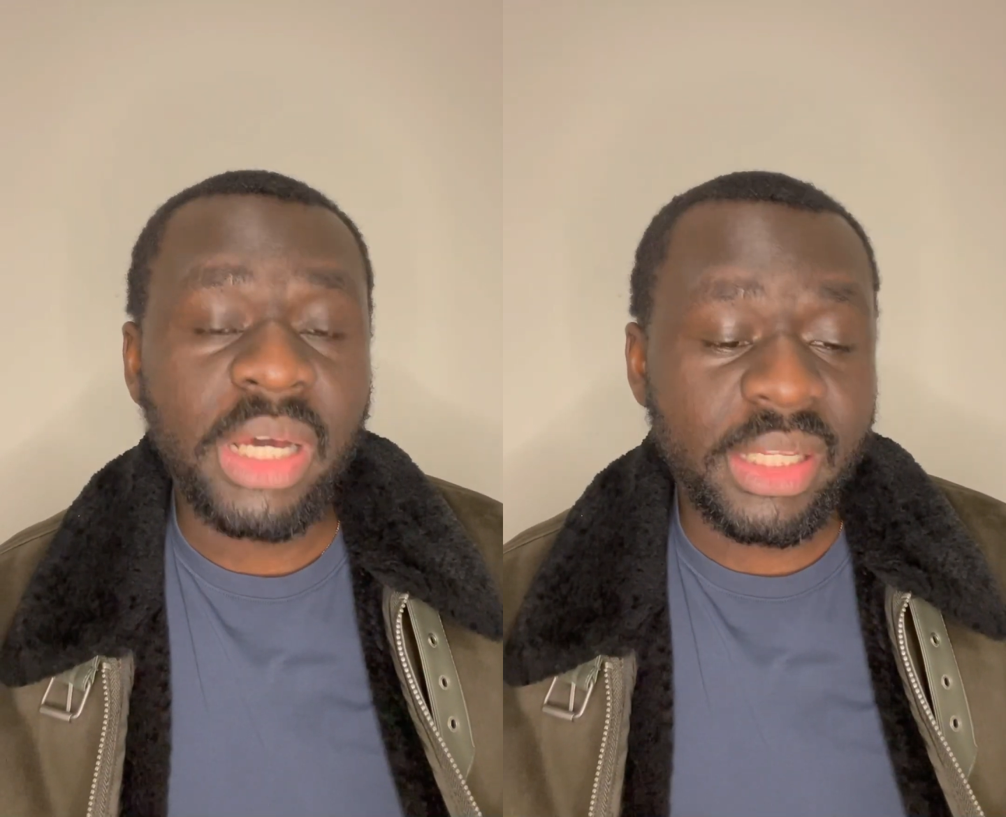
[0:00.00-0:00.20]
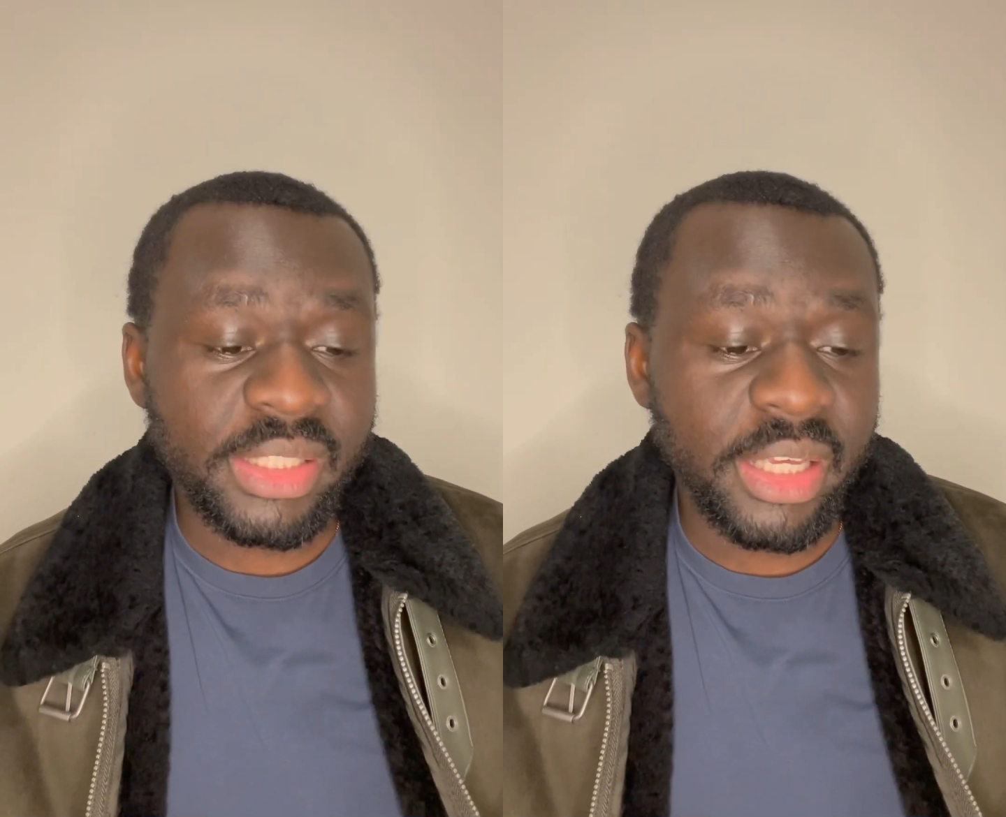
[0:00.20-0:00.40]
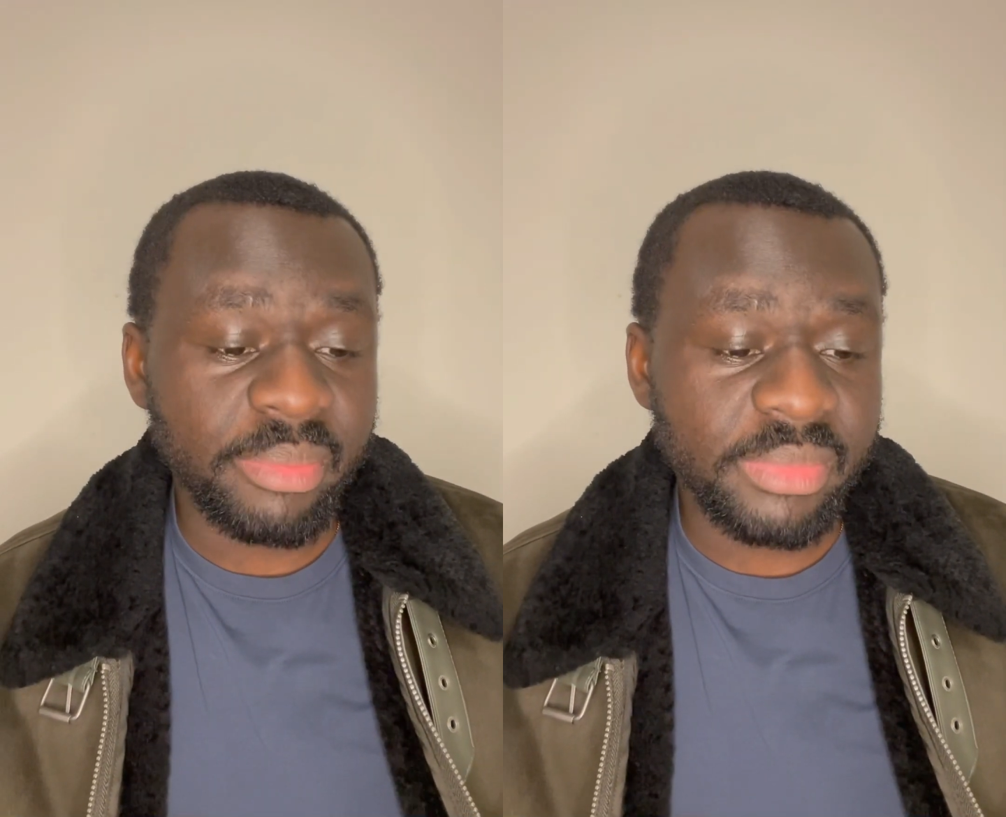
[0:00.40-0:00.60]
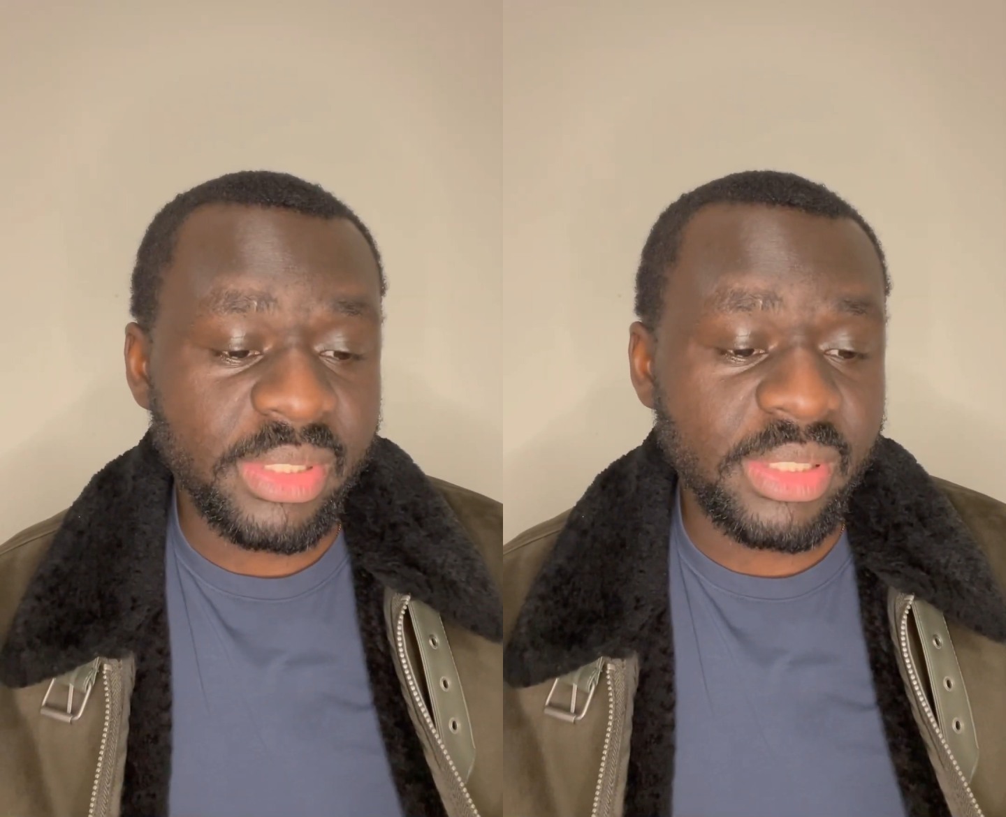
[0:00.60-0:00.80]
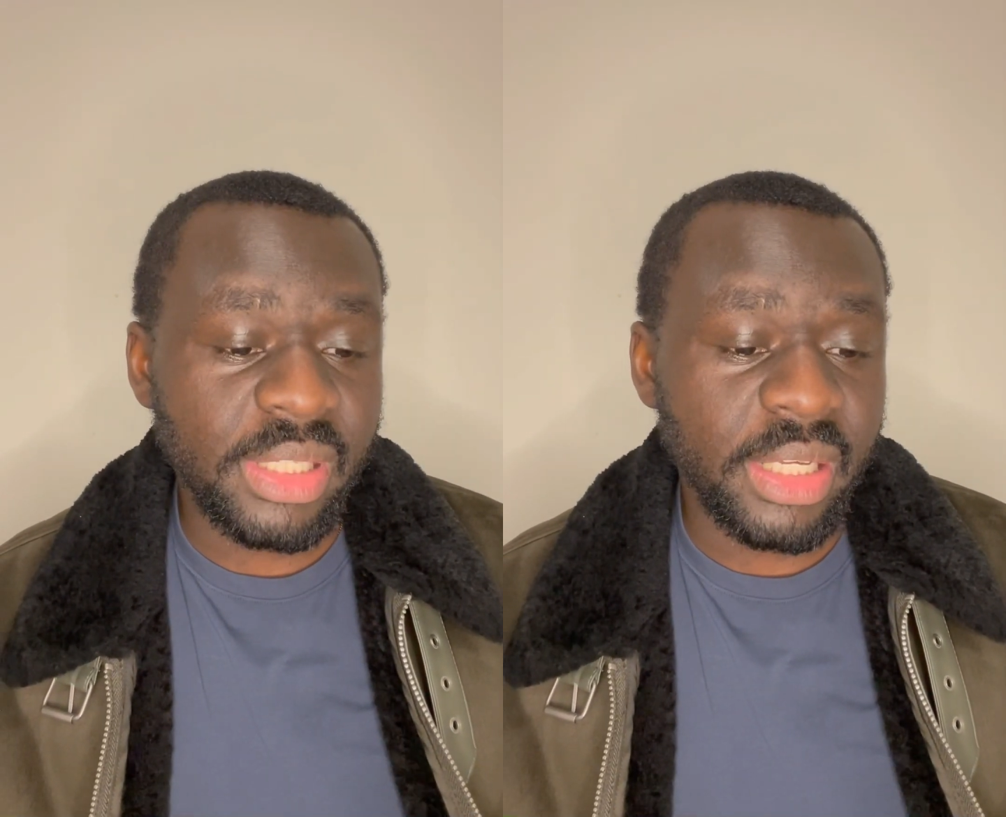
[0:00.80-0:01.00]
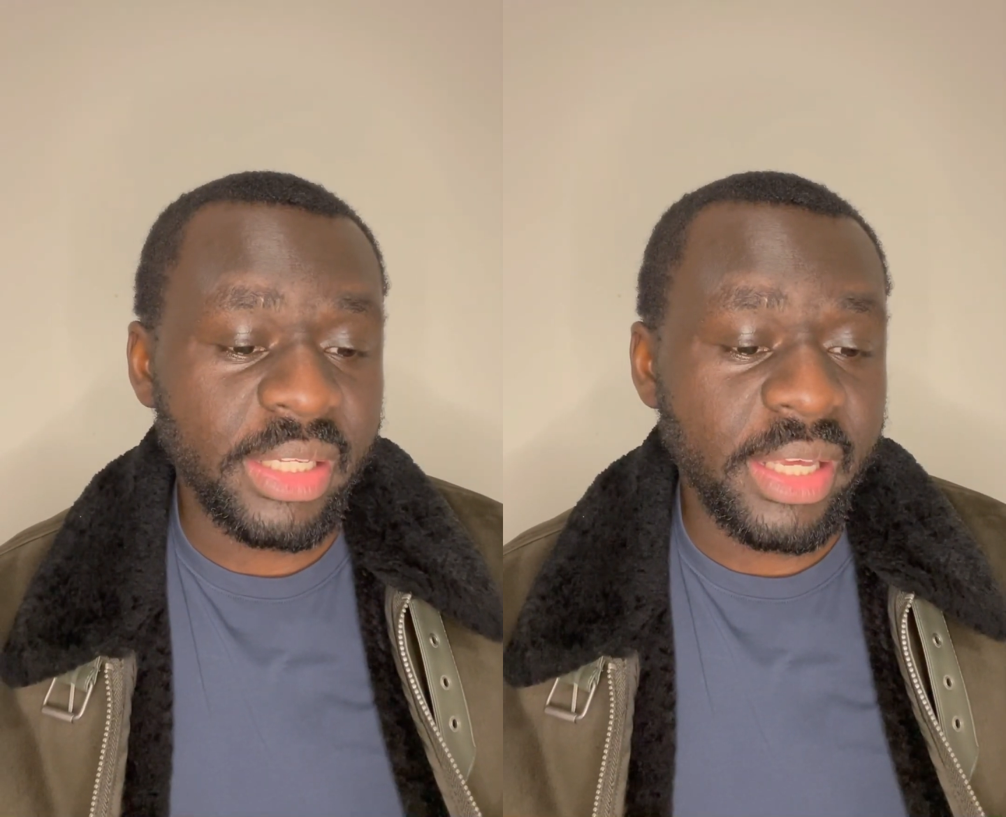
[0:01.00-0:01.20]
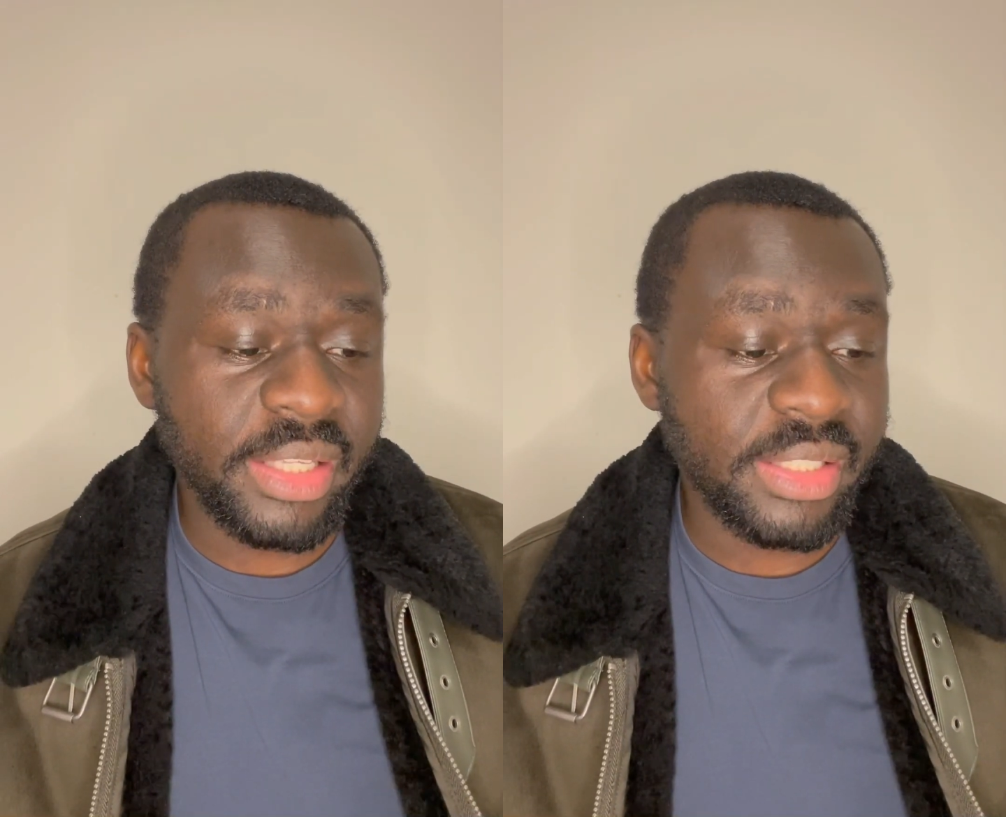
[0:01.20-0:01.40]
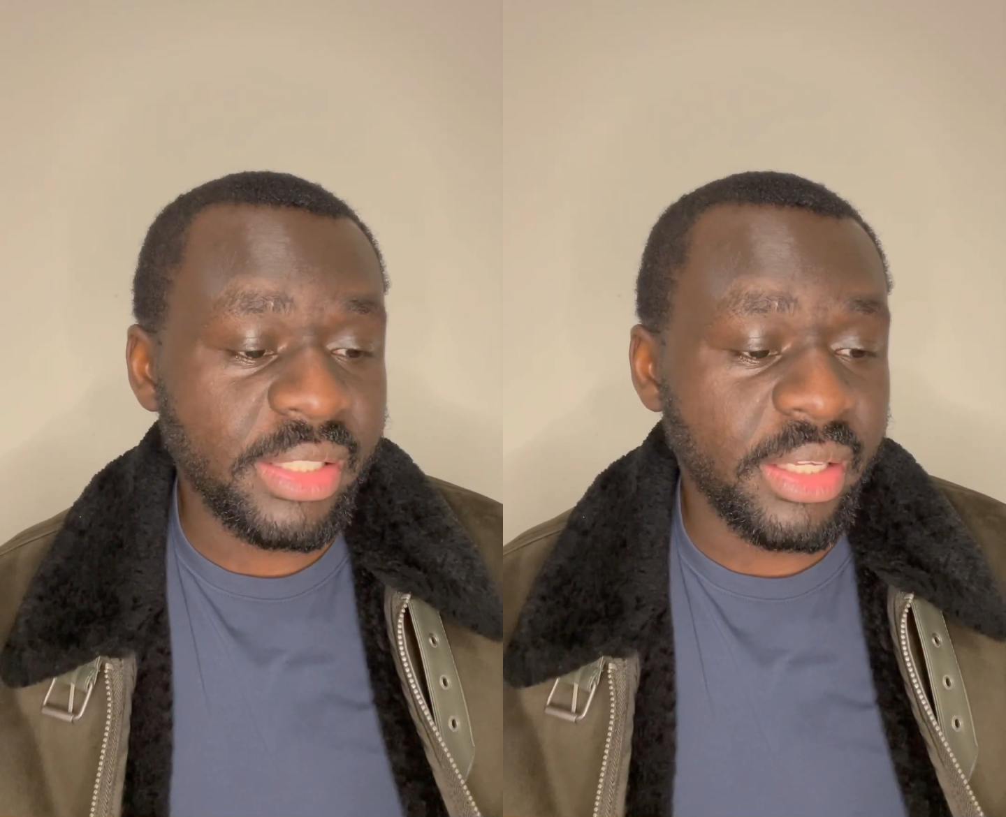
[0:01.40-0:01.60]
attempts at the
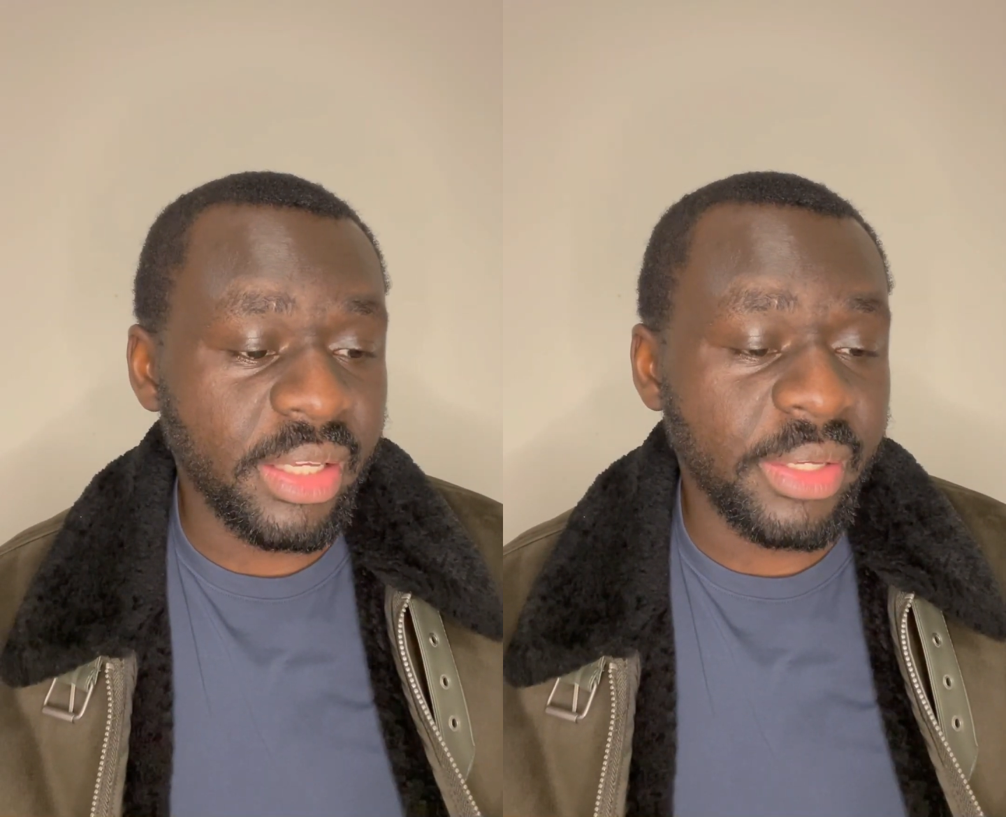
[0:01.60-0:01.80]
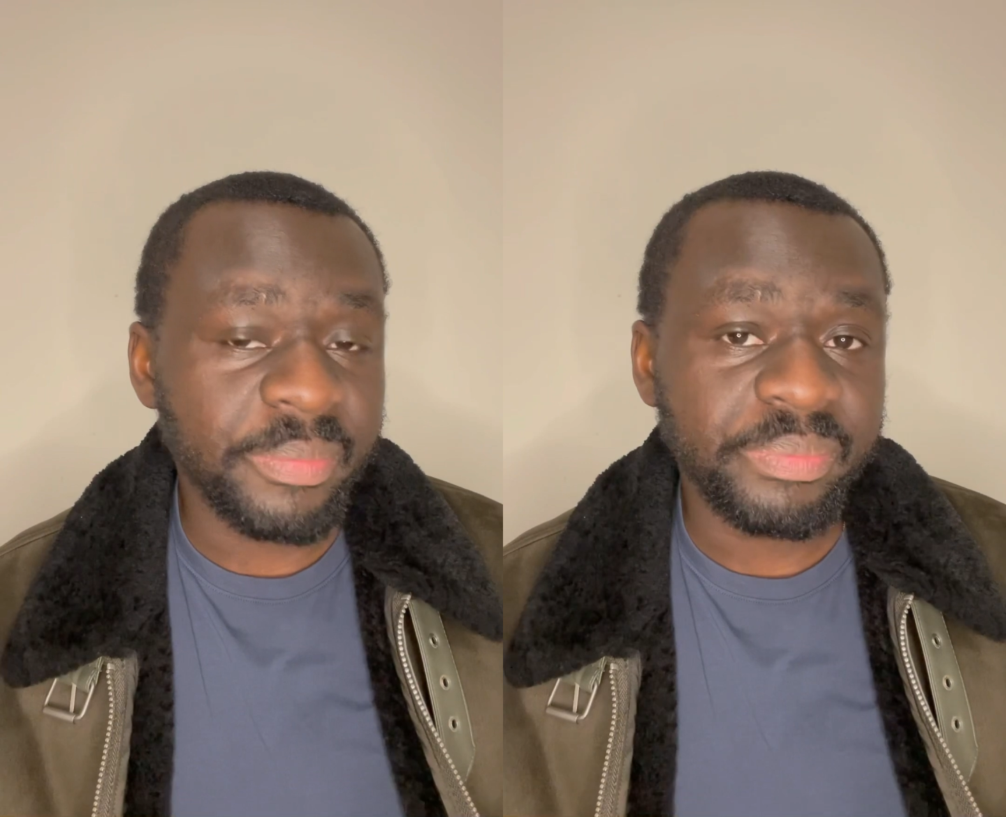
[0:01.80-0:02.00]
SCA,